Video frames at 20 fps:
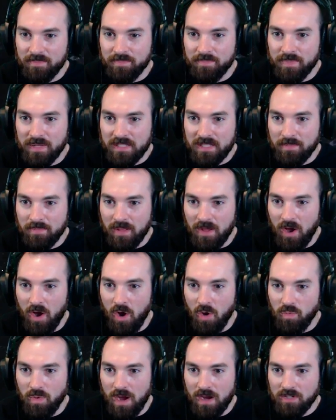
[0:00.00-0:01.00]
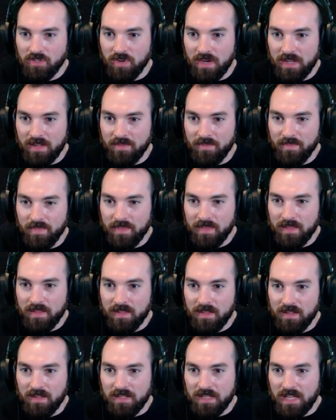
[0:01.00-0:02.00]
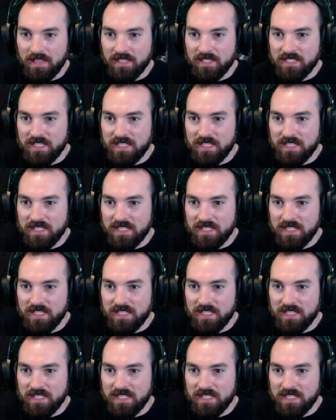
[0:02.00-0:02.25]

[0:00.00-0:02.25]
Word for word: Pick the... Oh, Rock Drake. Got the